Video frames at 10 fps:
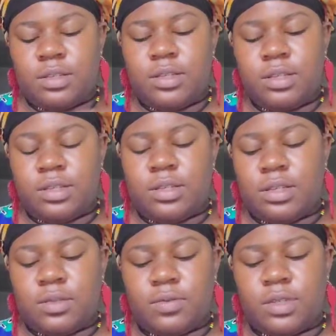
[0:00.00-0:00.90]

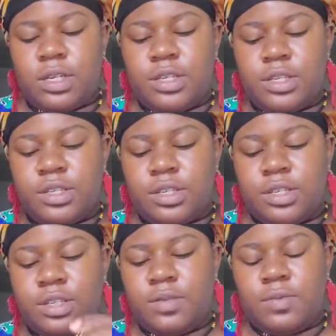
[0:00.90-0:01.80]
this
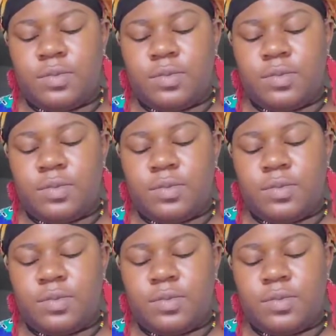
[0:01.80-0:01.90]
relationship?